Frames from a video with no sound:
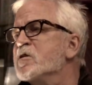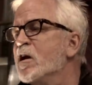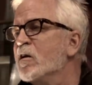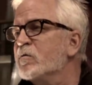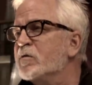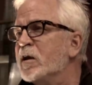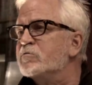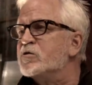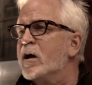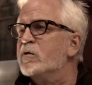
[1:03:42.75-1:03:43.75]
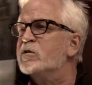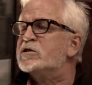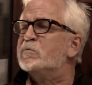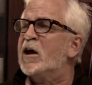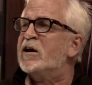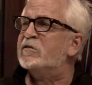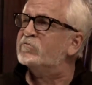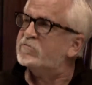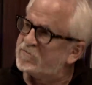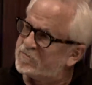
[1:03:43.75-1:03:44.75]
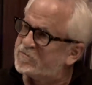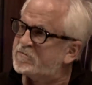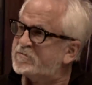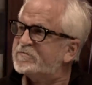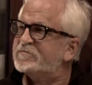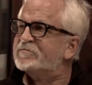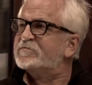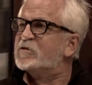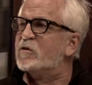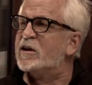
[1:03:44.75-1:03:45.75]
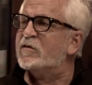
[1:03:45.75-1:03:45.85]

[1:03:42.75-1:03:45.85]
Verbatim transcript: you know, than trying to explain. I guess it's like